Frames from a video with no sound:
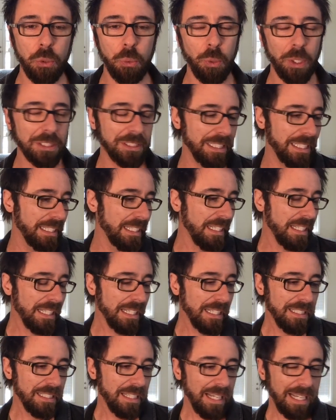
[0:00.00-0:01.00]
Was it
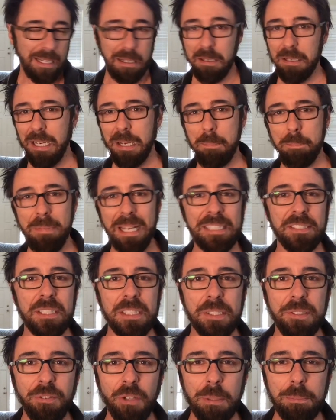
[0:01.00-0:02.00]
a
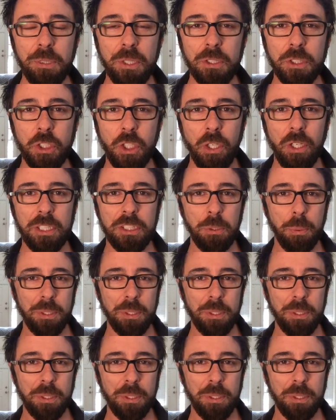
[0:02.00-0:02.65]
message from your church?